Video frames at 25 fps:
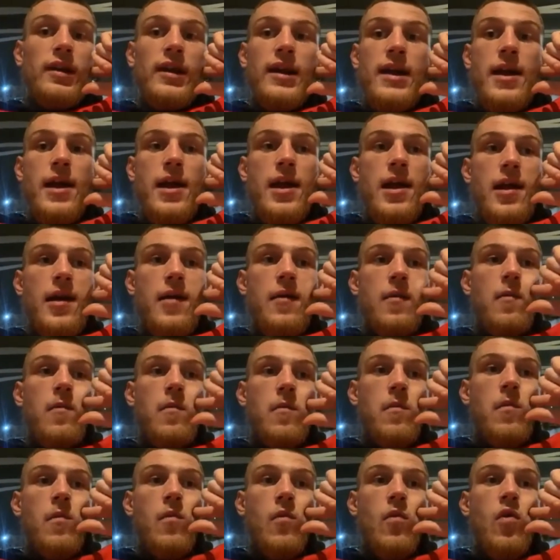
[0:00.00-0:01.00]
Um,
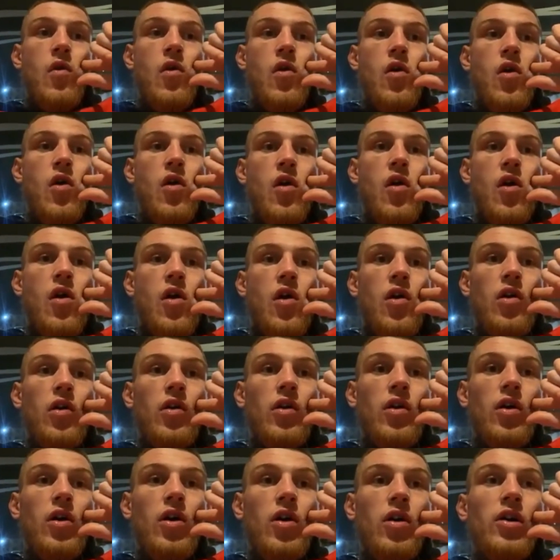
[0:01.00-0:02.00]

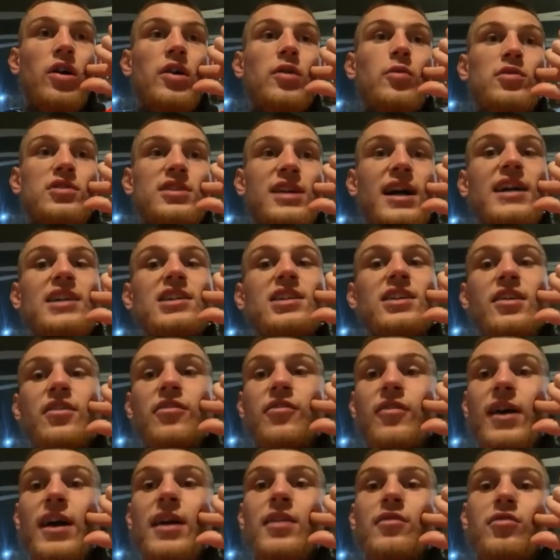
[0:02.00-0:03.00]
I was actually a
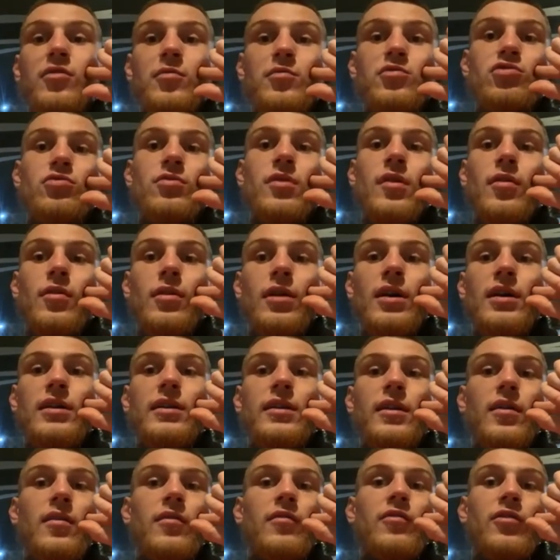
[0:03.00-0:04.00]
fan of him throughout
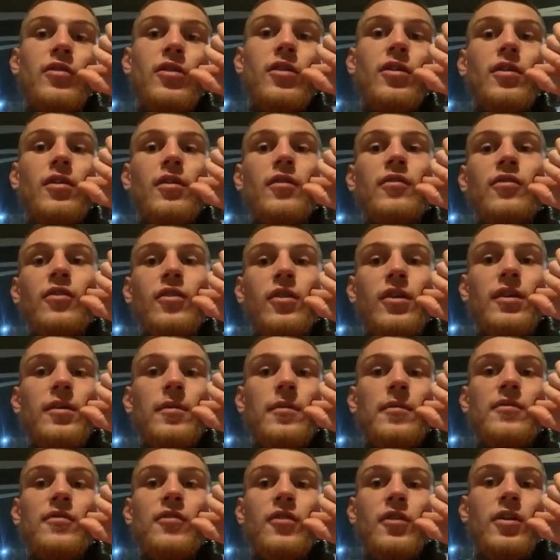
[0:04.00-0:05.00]
lockdown for for the
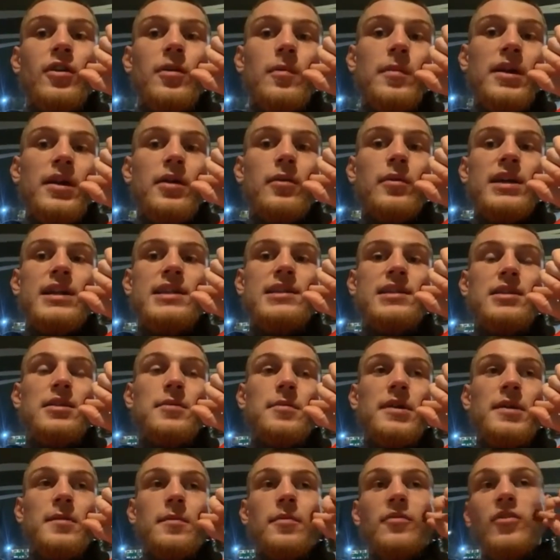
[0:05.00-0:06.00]
for the big wins and the
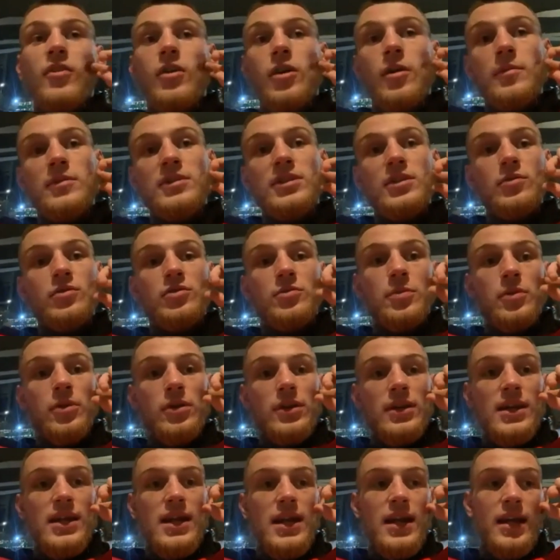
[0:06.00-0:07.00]
big performance he was
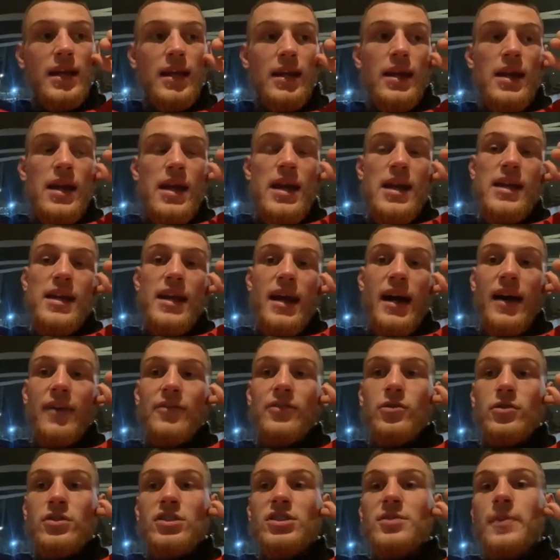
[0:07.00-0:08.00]
putting in, and you have
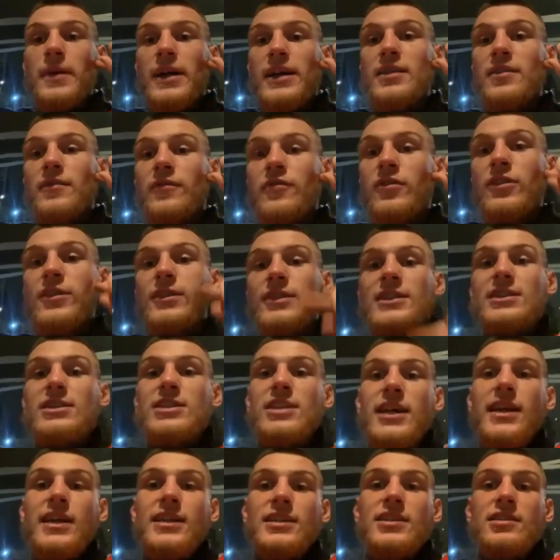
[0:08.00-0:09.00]
to respect him for it. He's
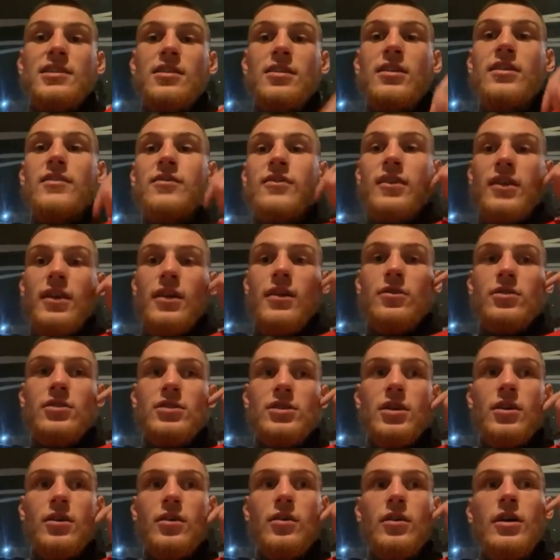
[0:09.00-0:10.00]
changed his life, you know.
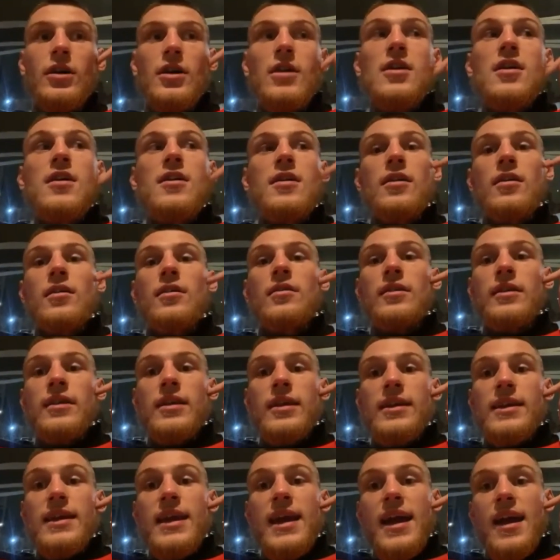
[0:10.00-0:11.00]
So doesn't he?
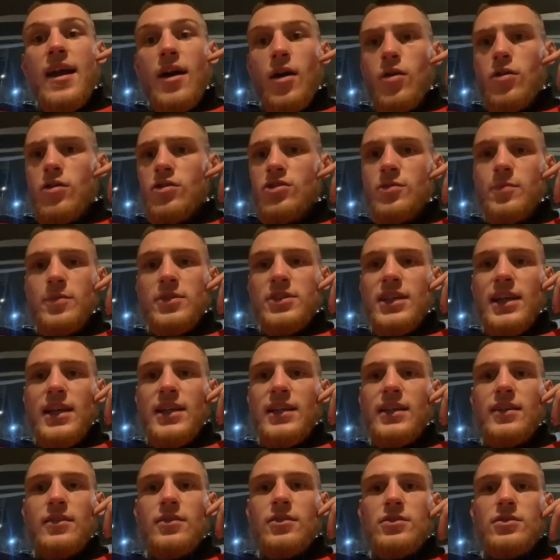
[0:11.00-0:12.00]
Yeah, a hundred percent
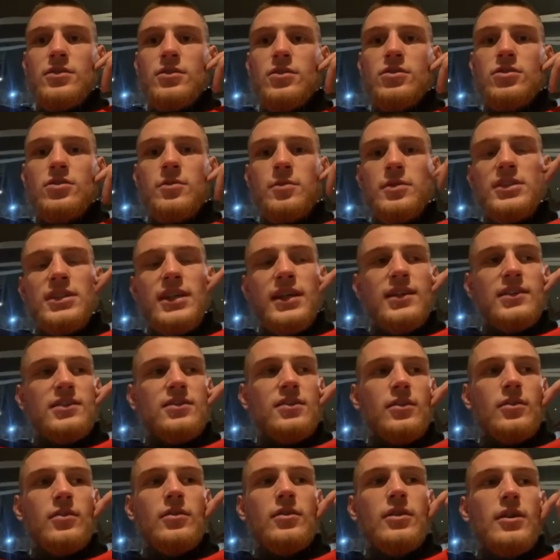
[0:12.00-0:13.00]
he does, a hundred percent.
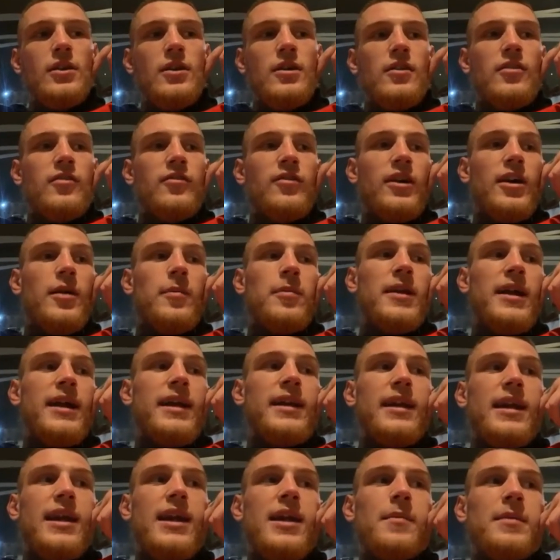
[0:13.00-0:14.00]
So fair play to
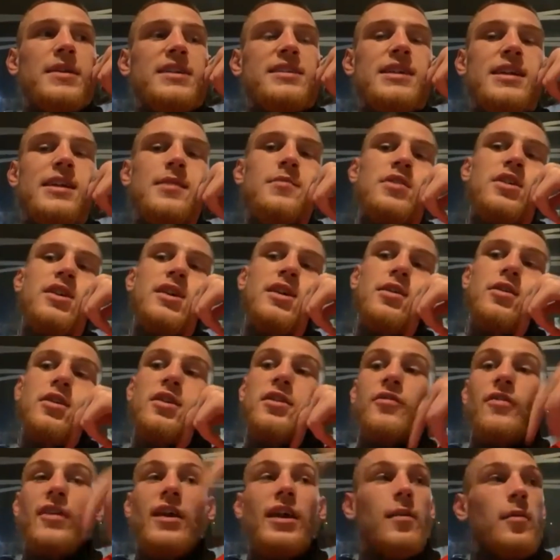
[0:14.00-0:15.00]
him. He seems like a nice
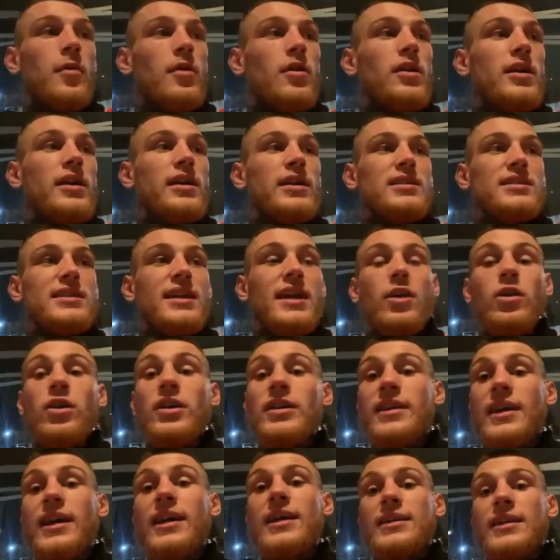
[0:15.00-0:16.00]
fella, but like I said, I
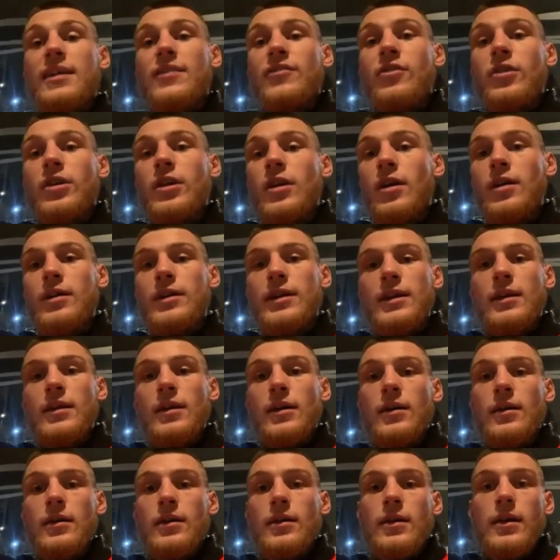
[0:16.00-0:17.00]
take that fight all day
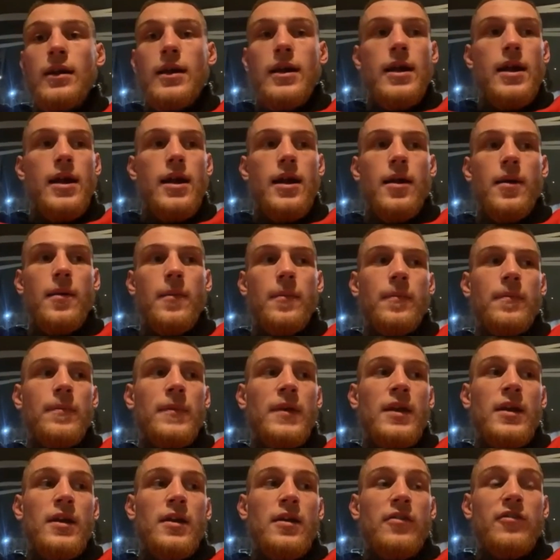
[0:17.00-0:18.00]
long. Um,
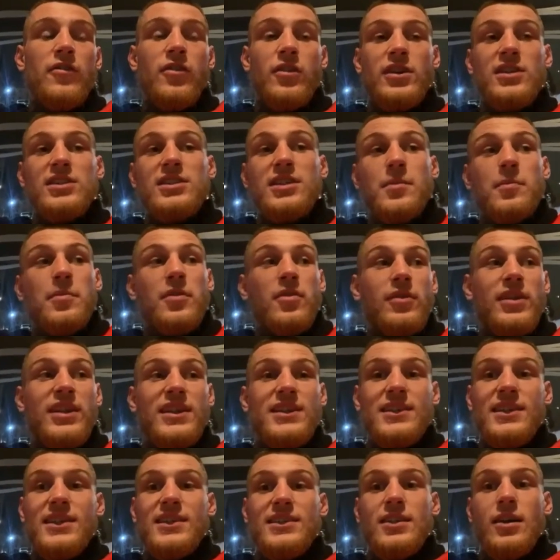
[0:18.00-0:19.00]
for the simple
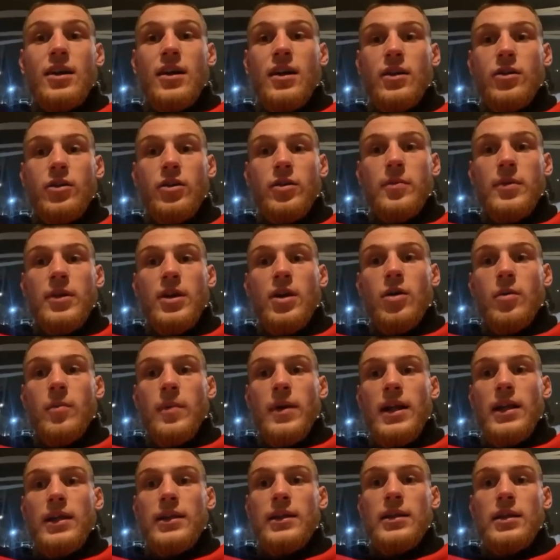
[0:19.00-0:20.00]
reason he's got an I B O
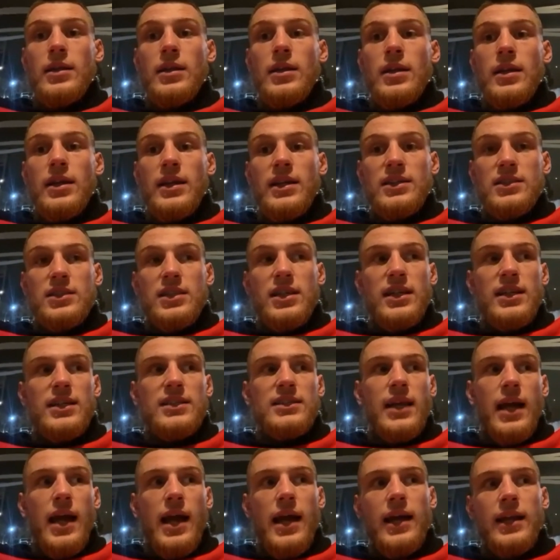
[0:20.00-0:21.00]
belt. He's he's
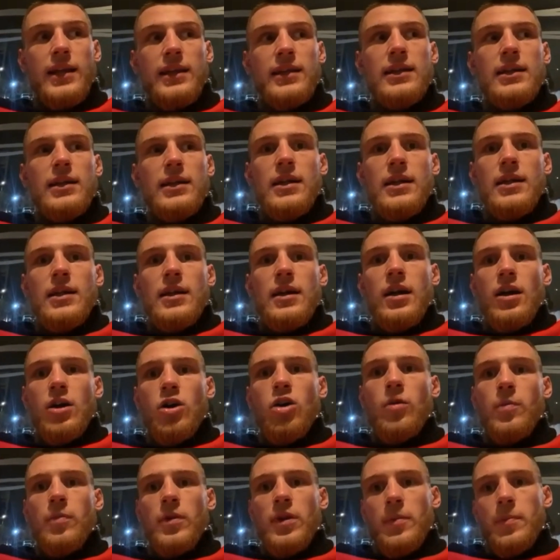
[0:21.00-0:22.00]
had a
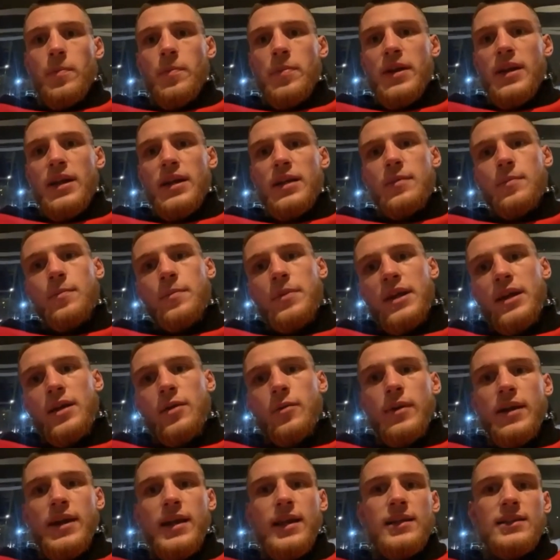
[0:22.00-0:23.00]
couple of big big
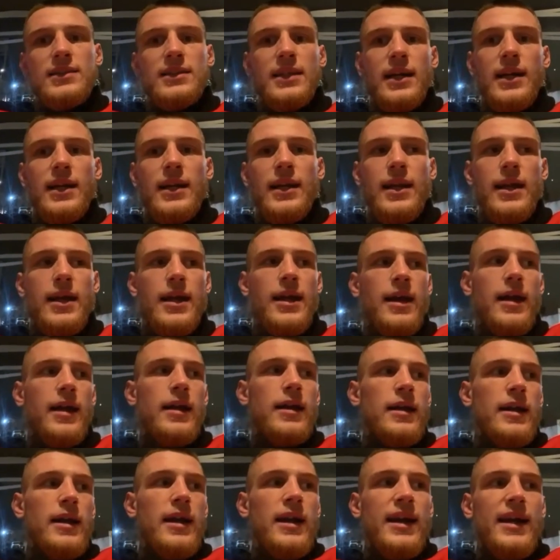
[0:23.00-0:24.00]
wins, and uh,
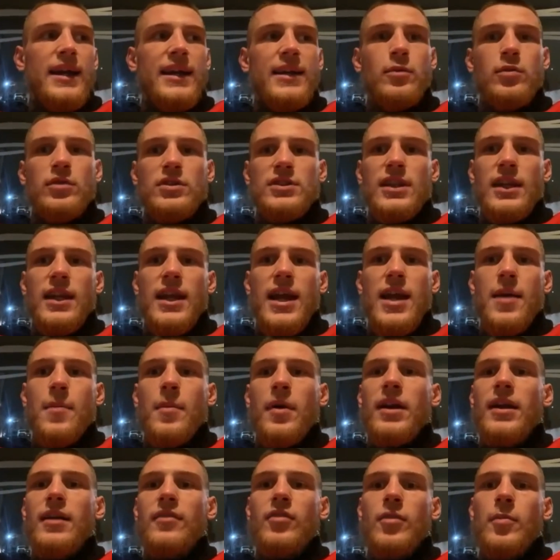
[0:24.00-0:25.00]
he was the name
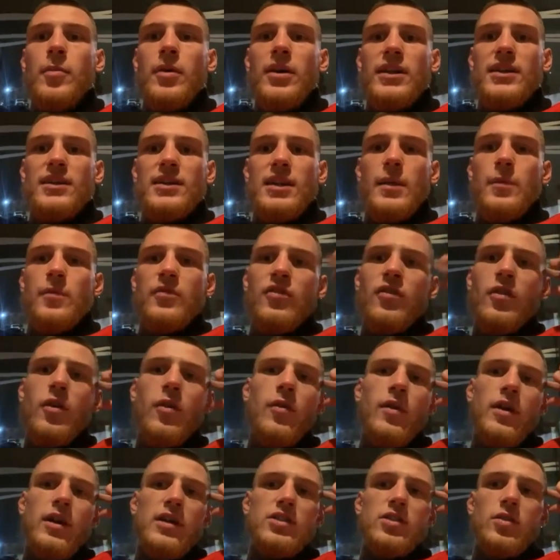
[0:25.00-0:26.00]
on everybody's lips for a
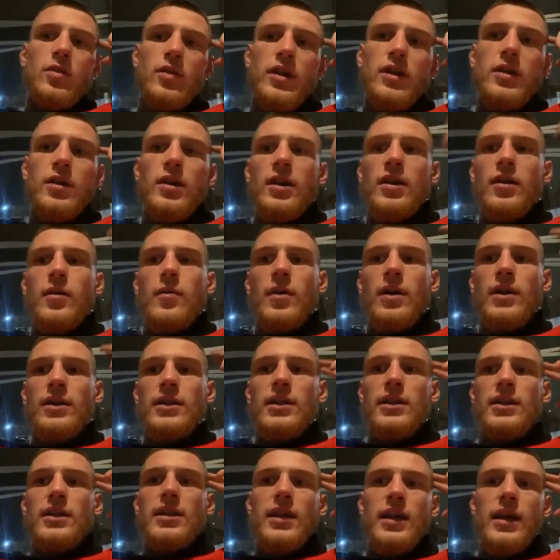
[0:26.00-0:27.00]
while. So I kind of
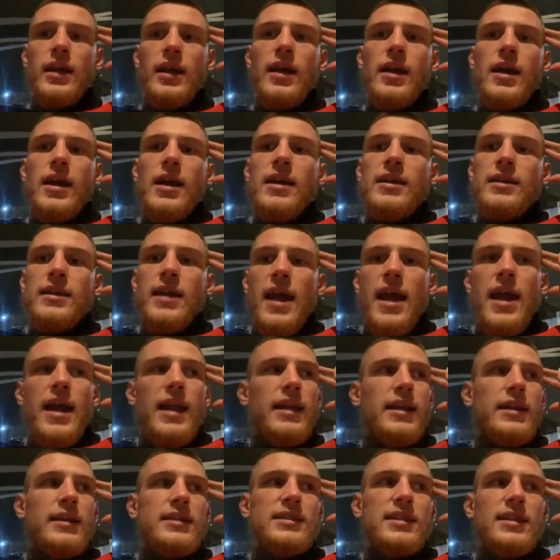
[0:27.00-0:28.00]
wanted to to
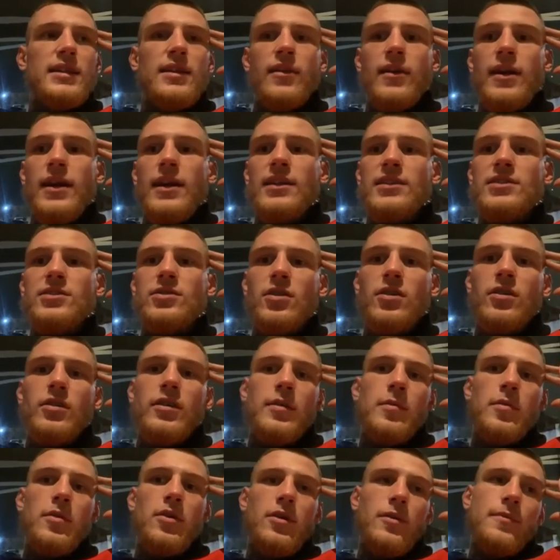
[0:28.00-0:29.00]
end the Cinderella story,
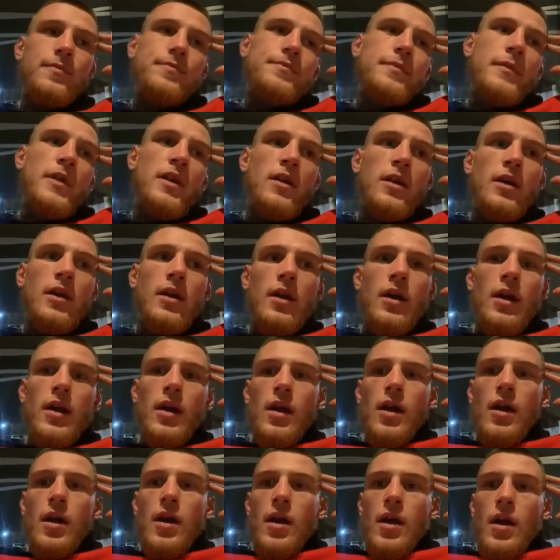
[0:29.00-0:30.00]
but.
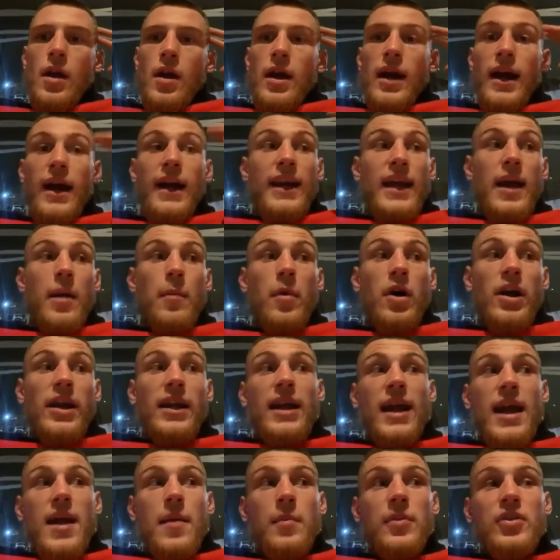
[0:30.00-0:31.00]
And get my
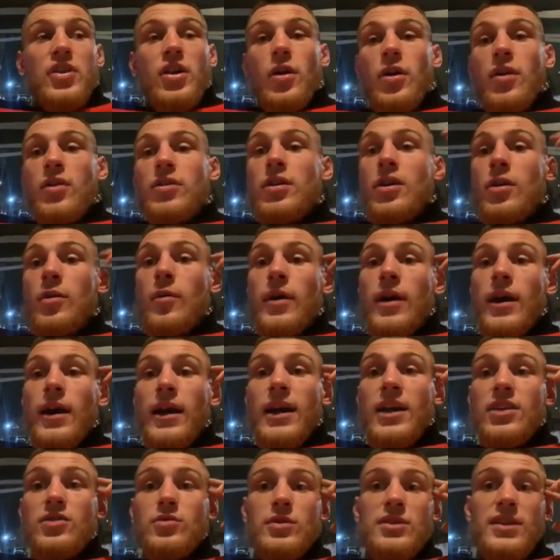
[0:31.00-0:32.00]
name to, to where
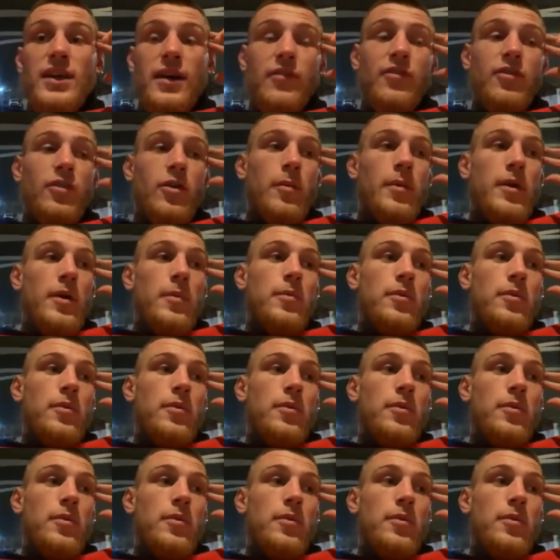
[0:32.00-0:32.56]
his was at for a bit.